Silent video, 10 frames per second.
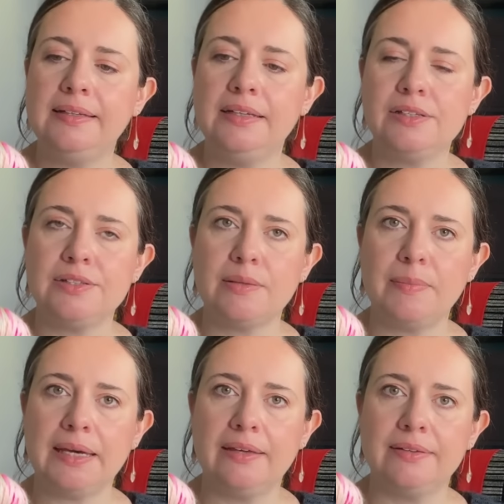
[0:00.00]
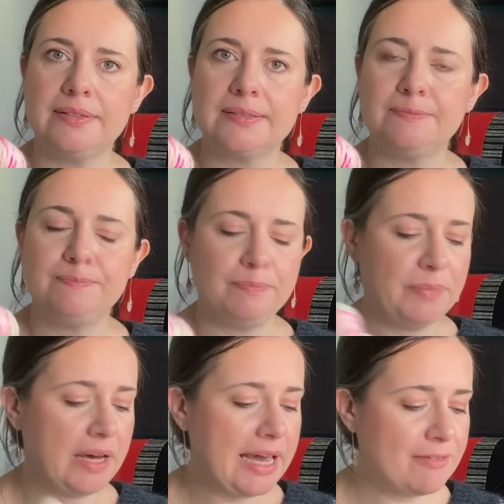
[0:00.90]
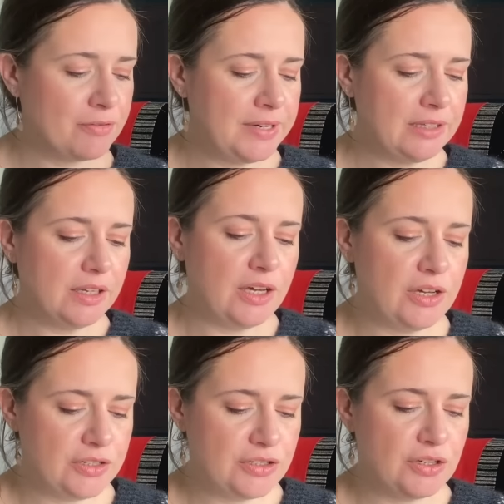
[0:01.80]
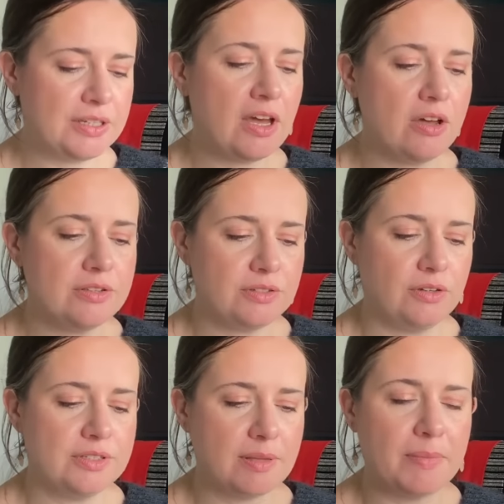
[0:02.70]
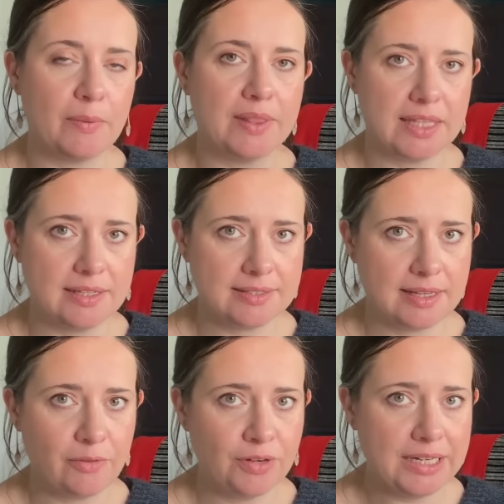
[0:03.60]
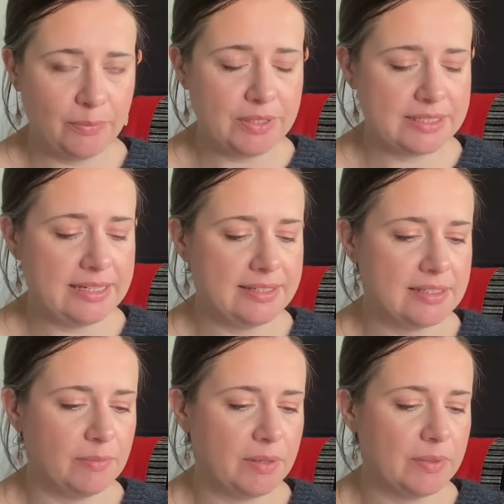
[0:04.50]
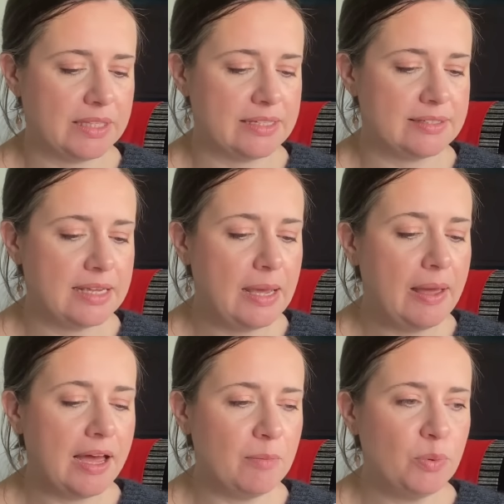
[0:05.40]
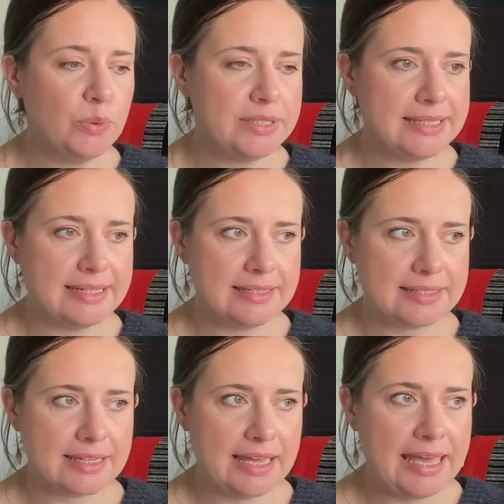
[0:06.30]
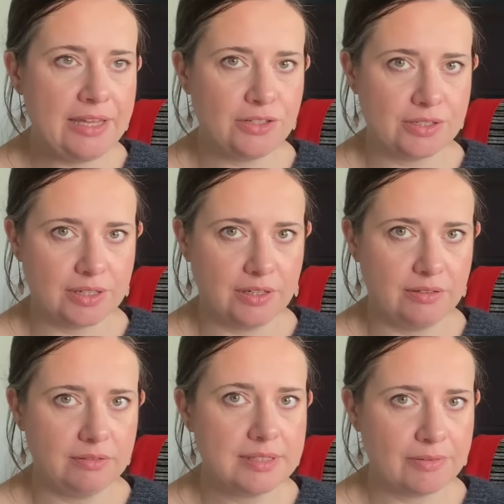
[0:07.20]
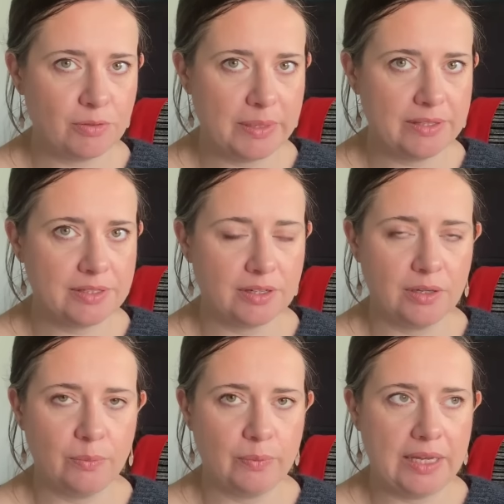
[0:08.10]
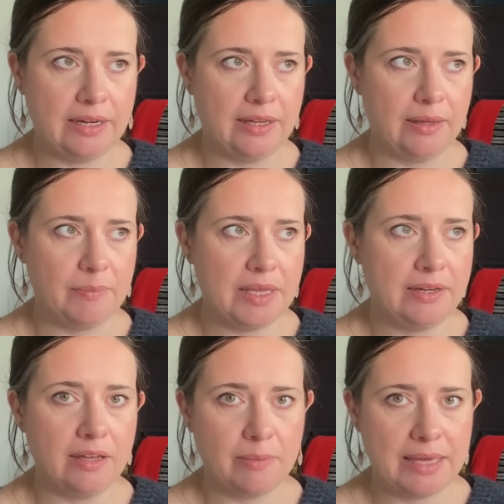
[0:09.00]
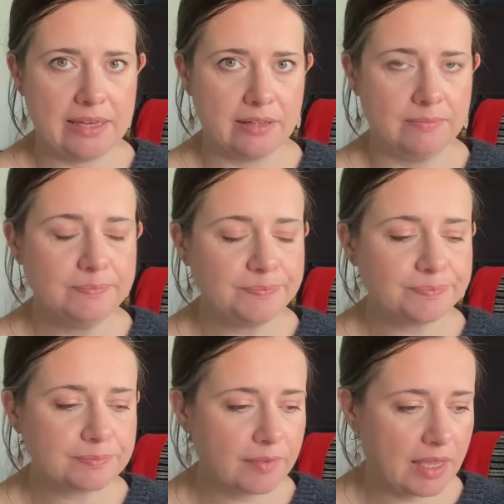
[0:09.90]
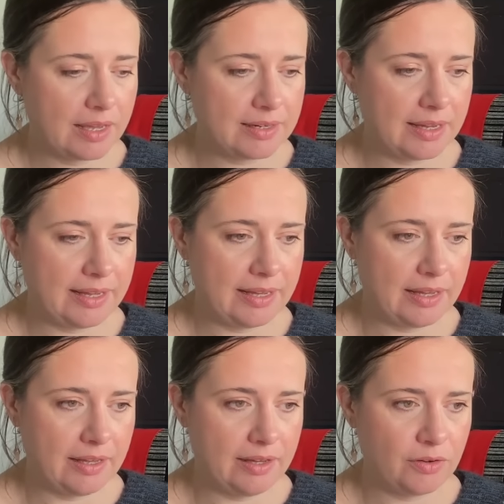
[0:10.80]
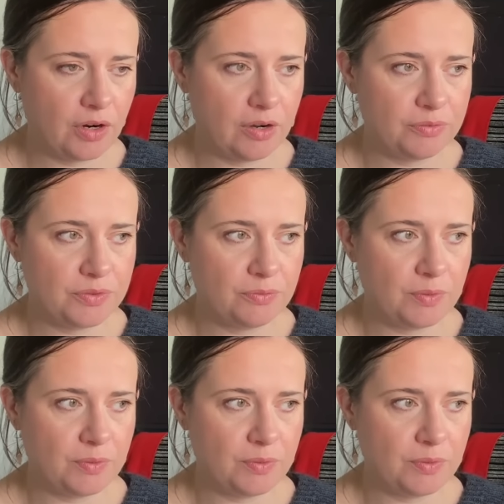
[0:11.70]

And do something else. But I have a real urge to cast on something with this. I really want to knit something with this. I bought it ages ago, several months ago, in Nijmegen at a craft